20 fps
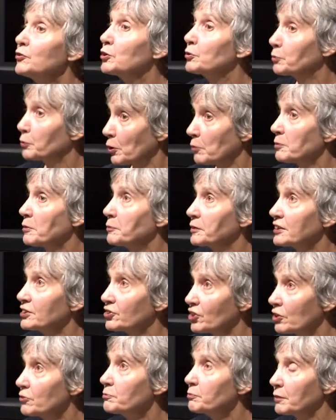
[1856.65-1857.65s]
You probably
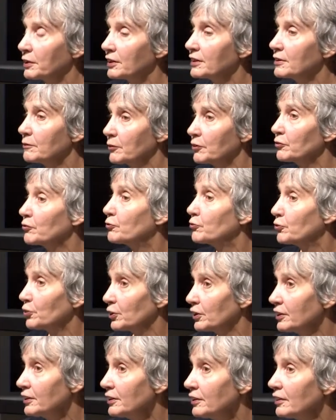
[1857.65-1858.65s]
don't believe it
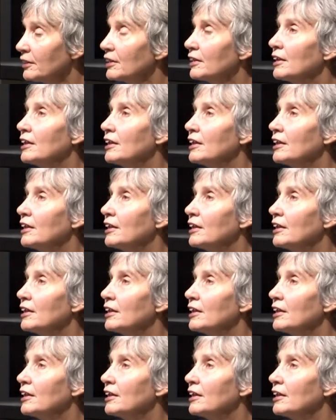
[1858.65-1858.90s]
fully.